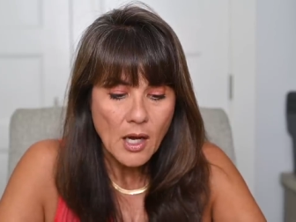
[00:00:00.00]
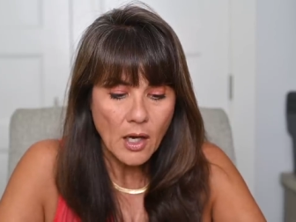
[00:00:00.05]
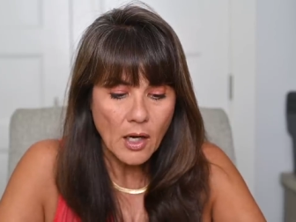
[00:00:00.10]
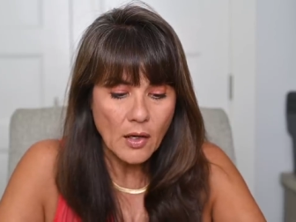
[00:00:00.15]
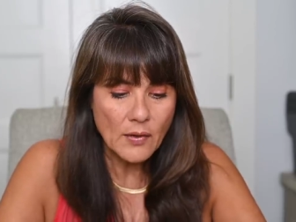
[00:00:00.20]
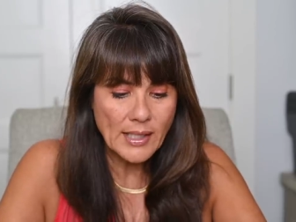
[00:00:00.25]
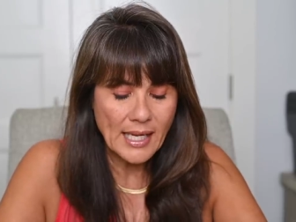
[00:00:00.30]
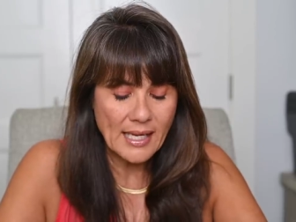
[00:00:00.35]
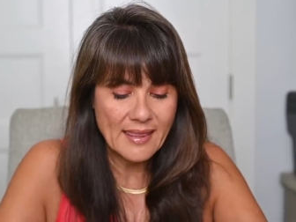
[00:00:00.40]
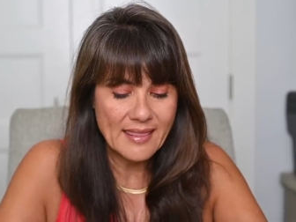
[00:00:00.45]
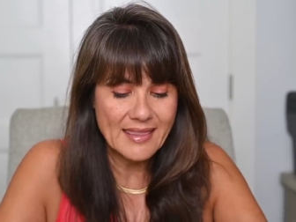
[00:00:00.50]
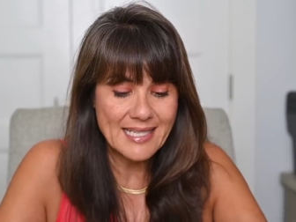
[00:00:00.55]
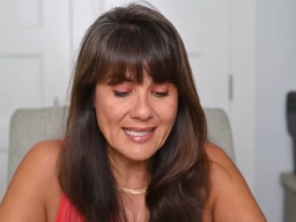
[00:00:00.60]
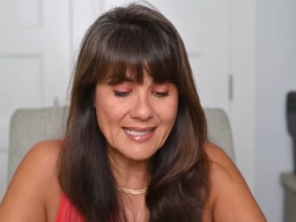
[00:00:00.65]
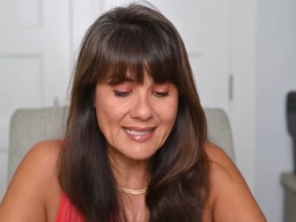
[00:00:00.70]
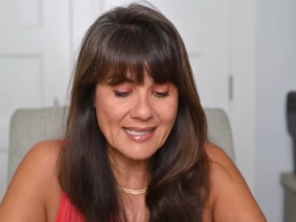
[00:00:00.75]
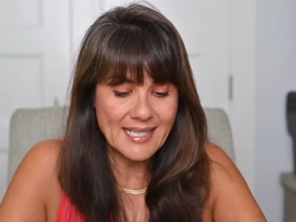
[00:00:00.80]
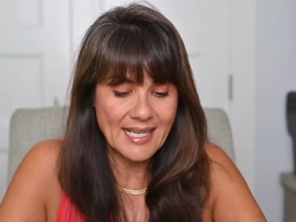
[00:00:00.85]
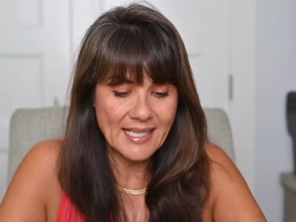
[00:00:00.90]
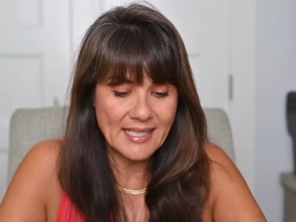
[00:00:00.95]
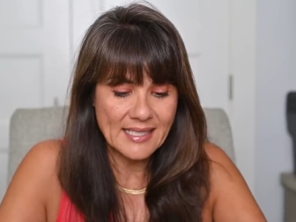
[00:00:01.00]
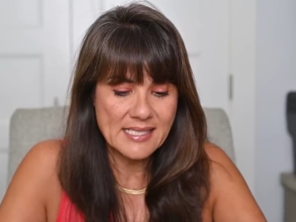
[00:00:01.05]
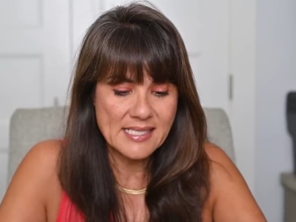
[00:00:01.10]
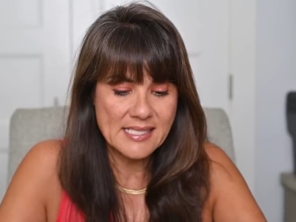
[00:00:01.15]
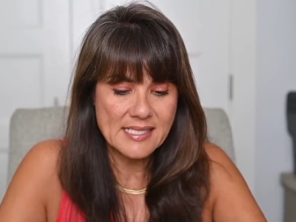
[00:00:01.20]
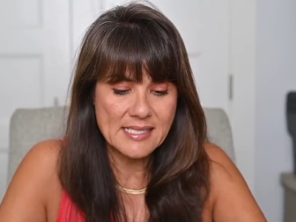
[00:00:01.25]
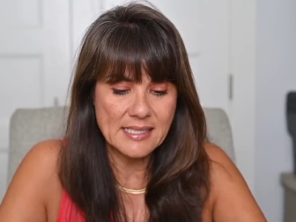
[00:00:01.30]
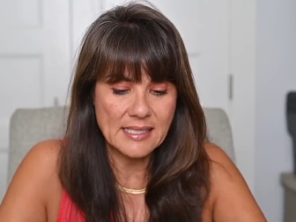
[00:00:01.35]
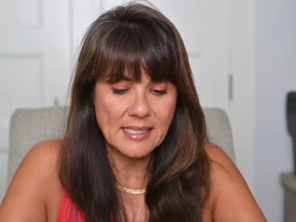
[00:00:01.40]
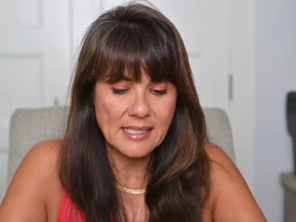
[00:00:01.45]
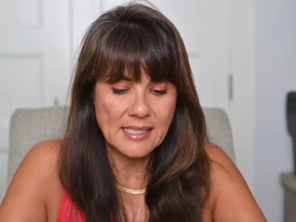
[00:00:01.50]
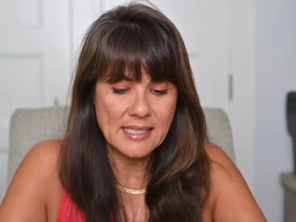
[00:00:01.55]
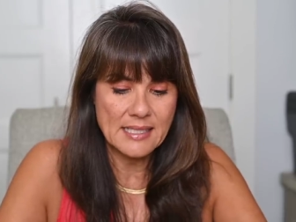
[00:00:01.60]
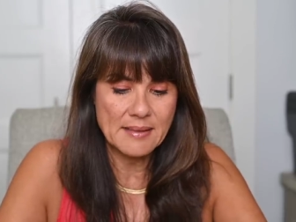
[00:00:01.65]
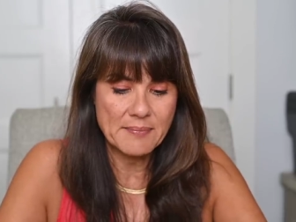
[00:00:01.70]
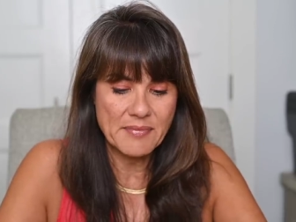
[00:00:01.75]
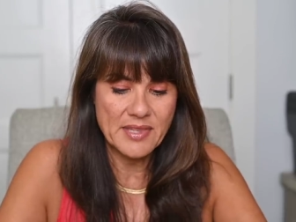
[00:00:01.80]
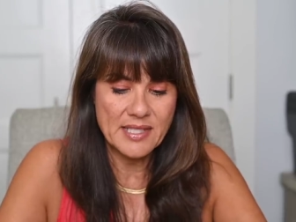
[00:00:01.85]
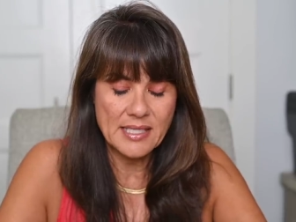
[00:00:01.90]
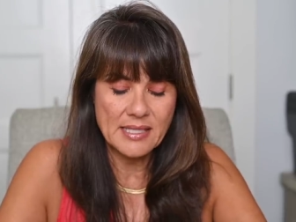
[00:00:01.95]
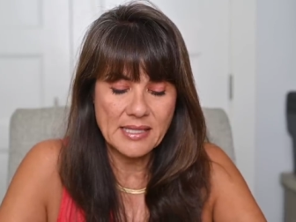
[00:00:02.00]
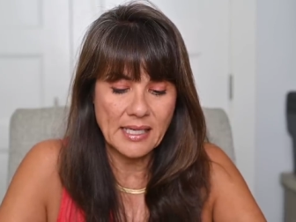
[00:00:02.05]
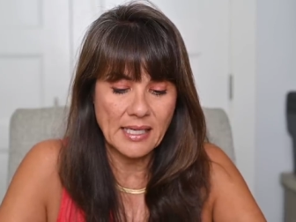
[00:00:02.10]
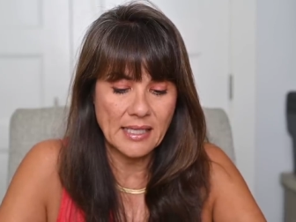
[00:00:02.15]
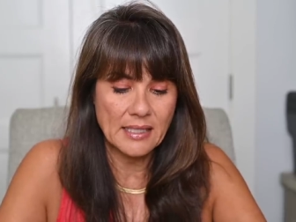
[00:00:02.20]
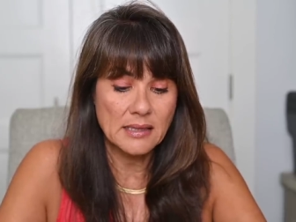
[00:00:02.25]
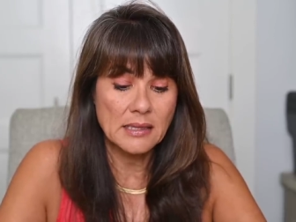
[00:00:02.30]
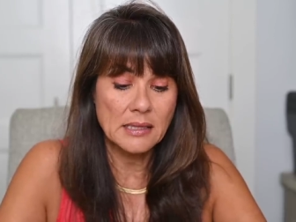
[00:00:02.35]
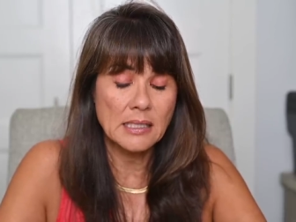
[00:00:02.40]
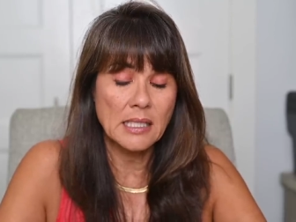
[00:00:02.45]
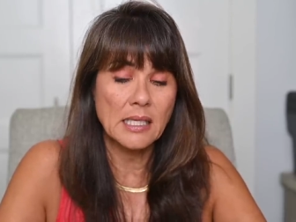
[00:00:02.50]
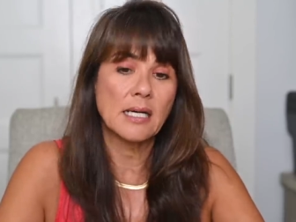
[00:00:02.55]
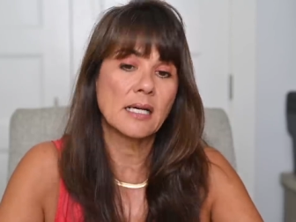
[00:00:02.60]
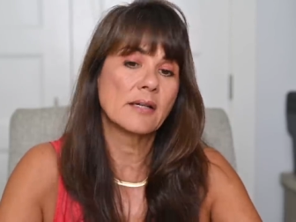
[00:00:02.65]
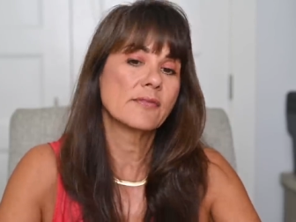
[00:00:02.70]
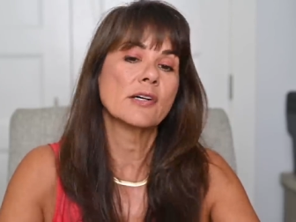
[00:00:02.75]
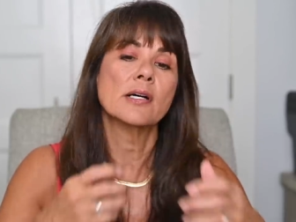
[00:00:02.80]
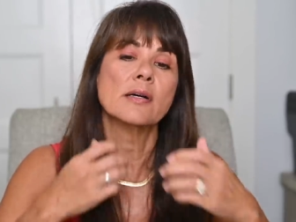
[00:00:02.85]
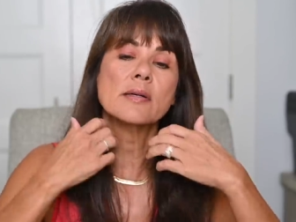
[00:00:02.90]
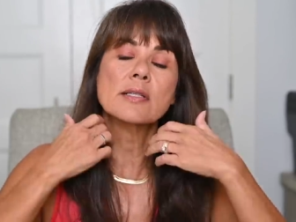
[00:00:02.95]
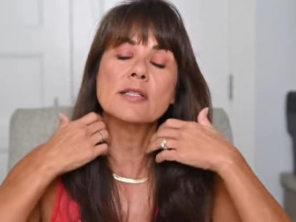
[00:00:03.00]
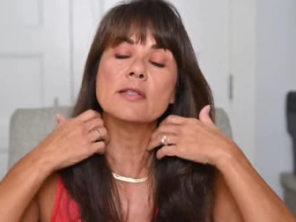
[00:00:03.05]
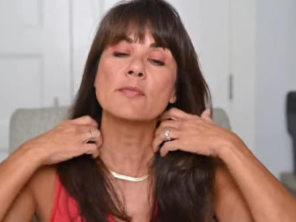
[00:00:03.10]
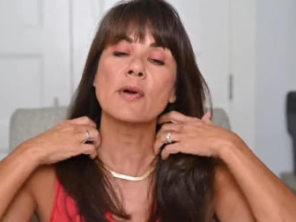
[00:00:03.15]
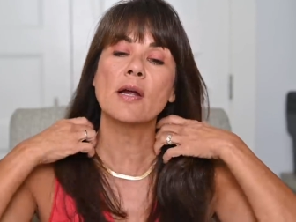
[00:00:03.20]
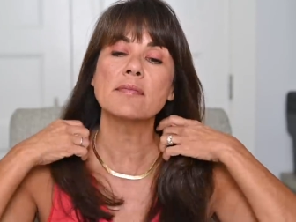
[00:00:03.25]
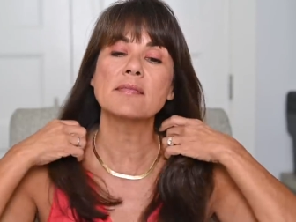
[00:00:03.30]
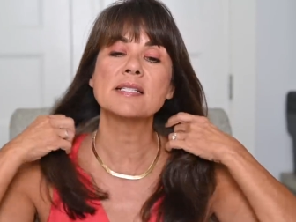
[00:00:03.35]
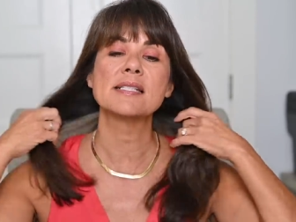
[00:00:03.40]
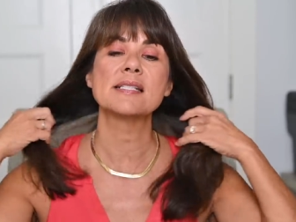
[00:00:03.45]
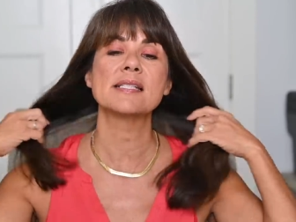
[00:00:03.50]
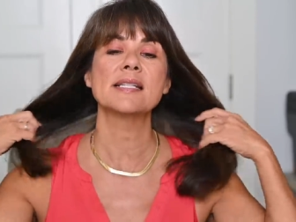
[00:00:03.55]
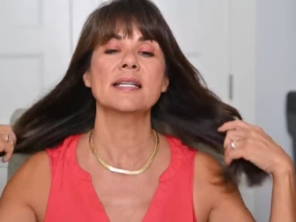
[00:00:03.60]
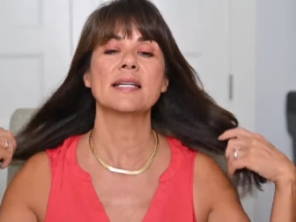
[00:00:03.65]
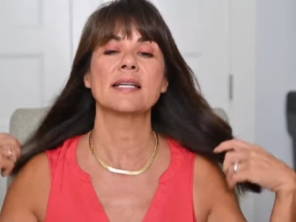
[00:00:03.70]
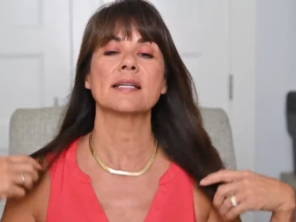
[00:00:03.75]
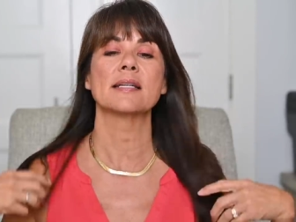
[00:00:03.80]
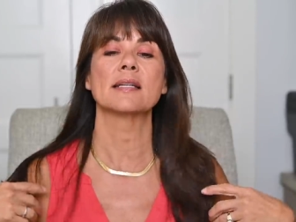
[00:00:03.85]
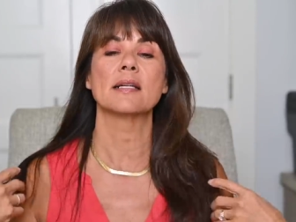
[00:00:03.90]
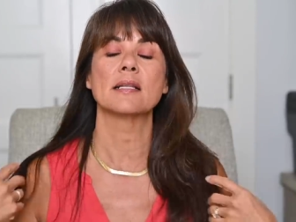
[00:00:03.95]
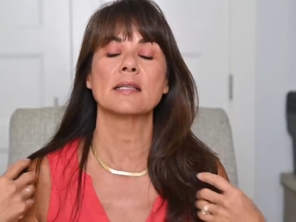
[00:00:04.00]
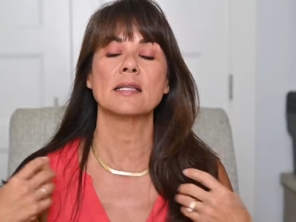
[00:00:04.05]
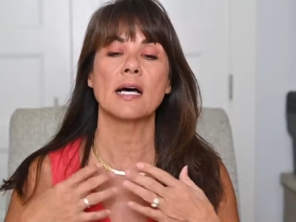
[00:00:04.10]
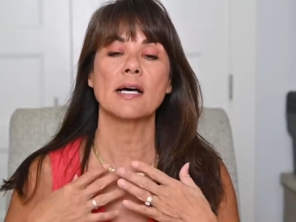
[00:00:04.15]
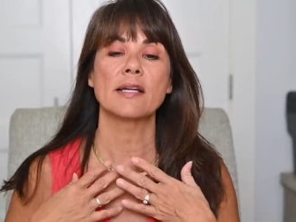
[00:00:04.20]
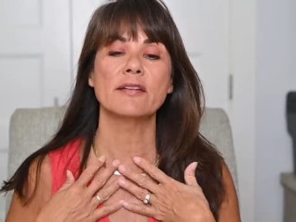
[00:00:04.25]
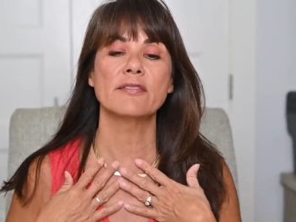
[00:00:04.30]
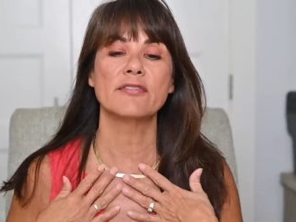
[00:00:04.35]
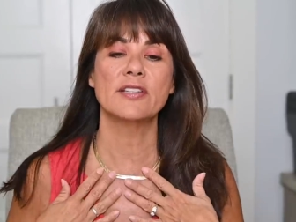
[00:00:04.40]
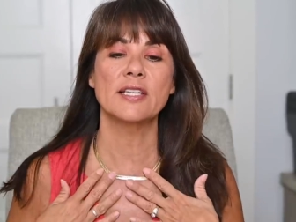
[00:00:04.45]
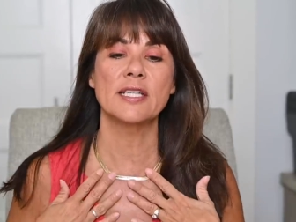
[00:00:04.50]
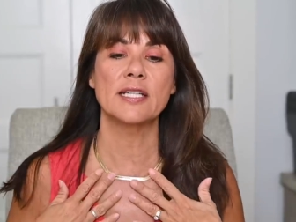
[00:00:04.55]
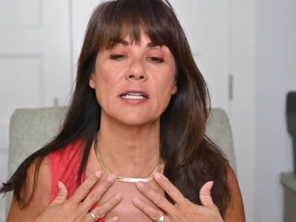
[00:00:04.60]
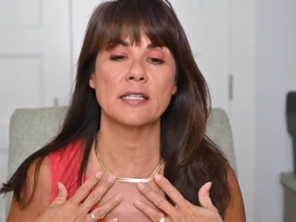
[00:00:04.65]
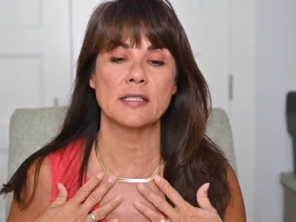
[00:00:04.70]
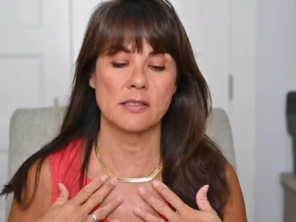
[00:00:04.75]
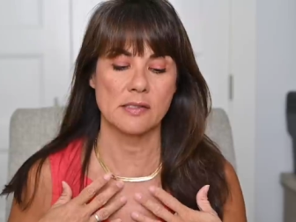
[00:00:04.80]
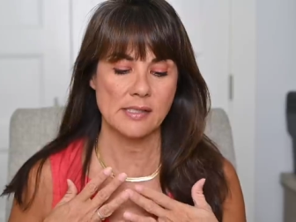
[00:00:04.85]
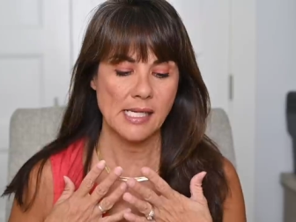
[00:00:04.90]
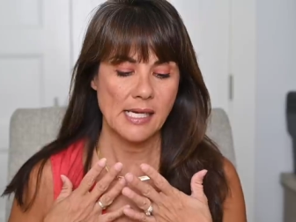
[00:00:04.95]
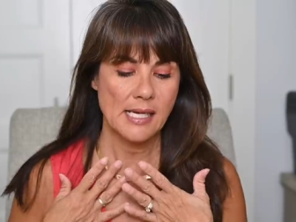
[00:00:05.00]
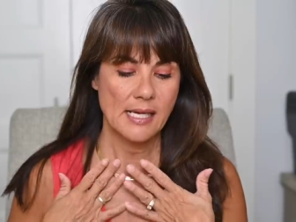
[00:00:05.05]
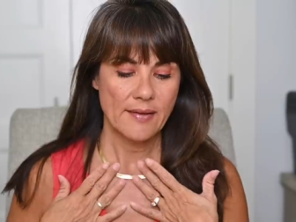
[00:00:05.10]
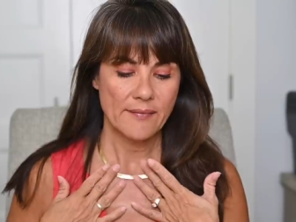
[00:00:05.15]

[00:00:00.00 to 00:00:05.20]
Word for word: Okay, the next um, thing that I love, oh, and you've probably seen it in a lot of videos,